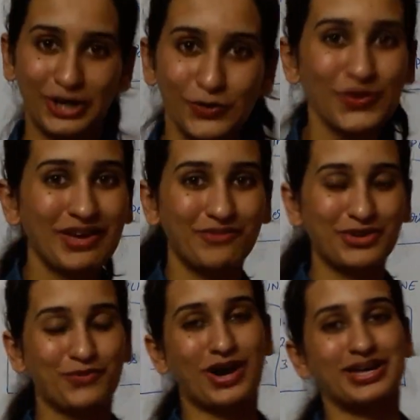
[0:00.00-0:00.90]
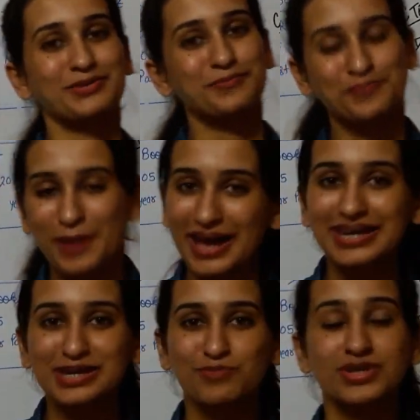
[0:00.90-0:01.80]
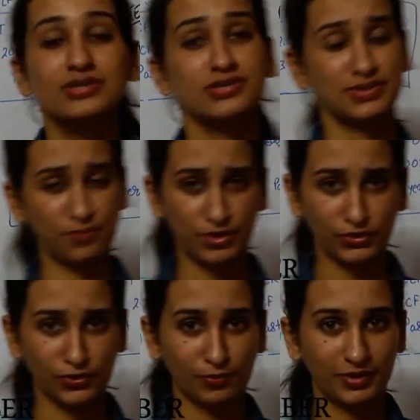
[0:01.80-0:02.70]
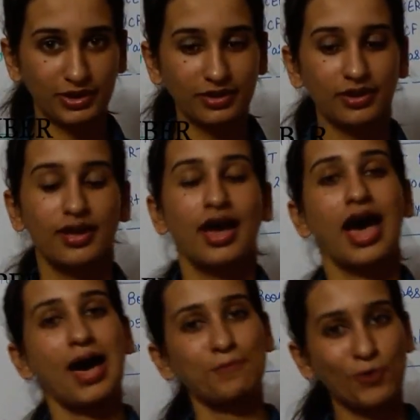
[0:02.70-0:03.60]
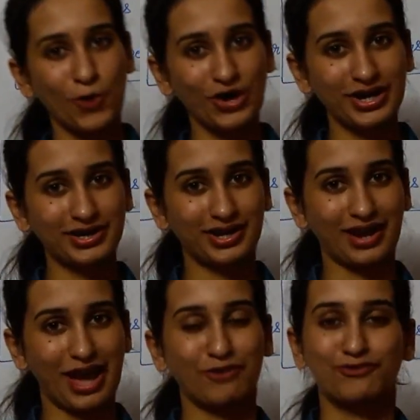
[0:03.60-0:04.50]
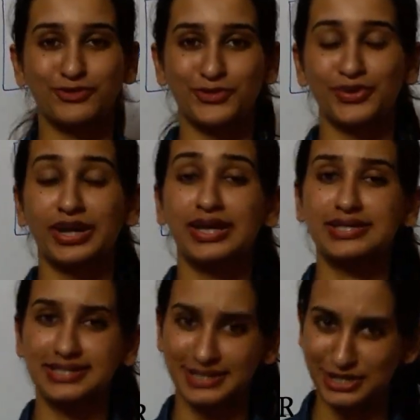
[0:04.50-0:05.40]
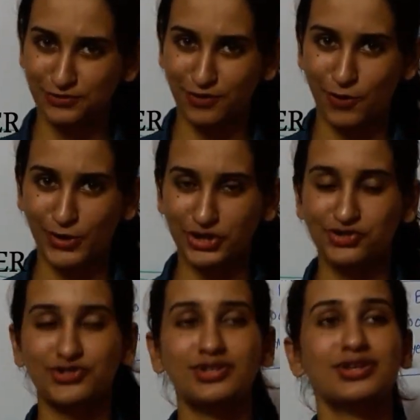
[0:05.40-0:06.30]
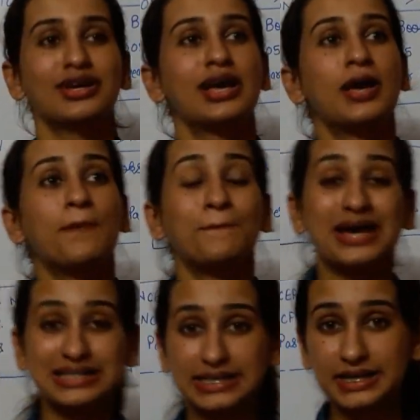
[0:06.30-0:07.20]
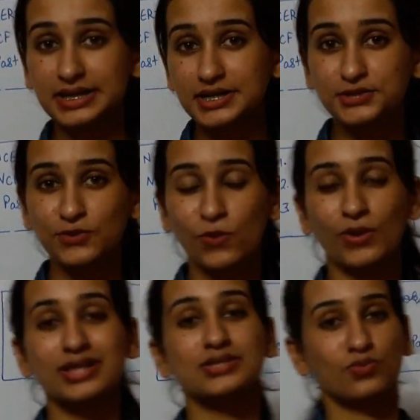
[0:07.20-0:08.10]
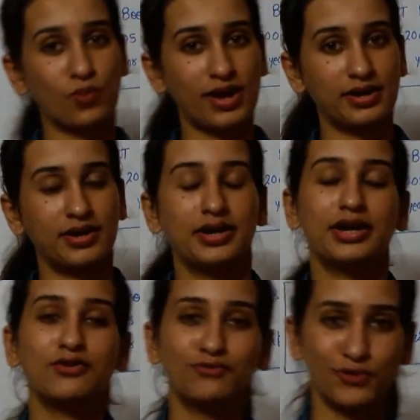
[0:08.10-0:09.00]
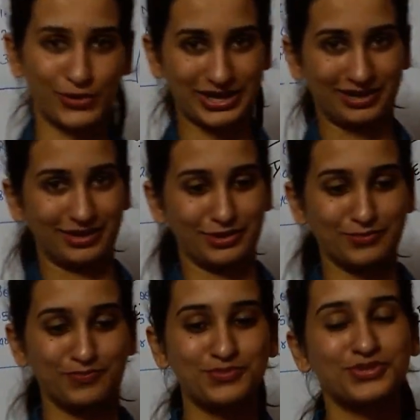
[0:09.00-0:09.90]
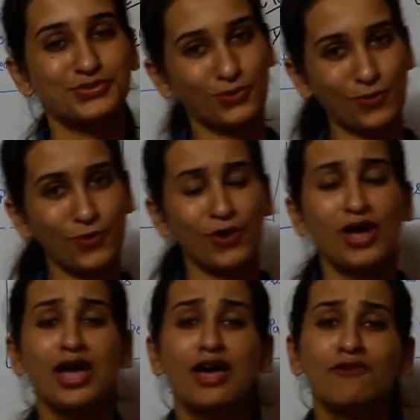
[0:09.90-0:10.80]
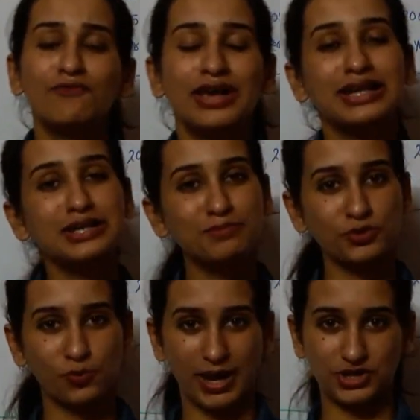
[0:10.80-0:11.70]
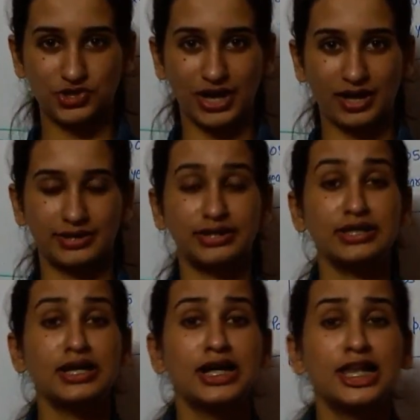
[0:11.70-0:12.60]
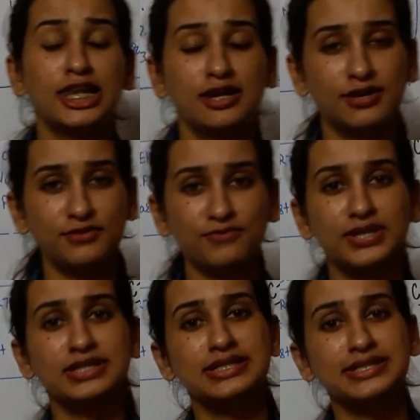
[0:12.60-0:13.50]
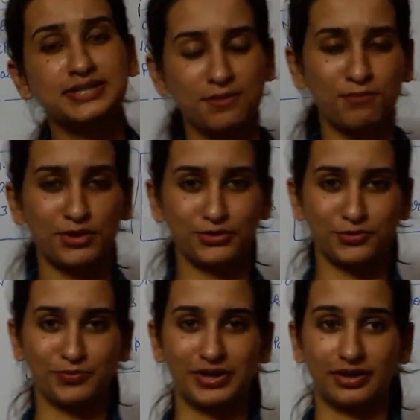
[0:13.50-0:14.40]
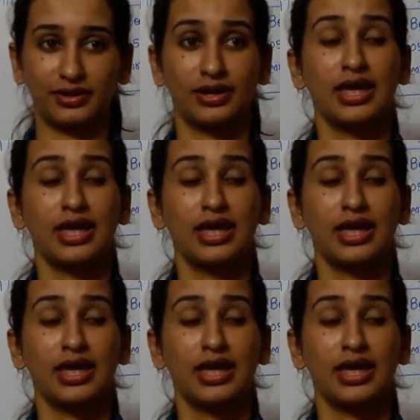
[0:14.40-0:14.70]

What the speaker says: Hello everyone, my name is Simran Gumbar. I'm All India Rank 4 in CS Foundation. My CTET score is 114. So, welcome to my channel Learn with Simran Gumbar.